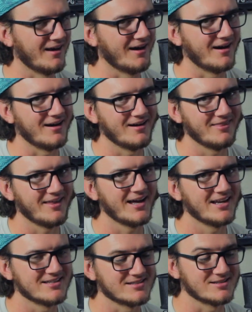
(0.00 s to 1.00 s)
Yeah,
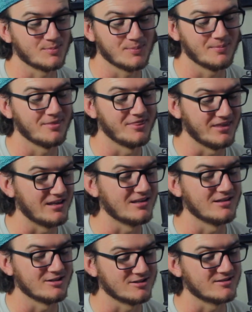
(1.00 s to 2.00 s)
that is
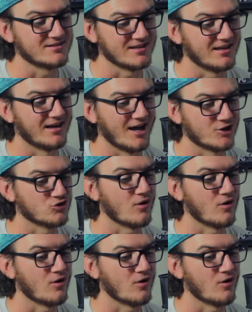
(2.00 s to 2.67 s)
the scene I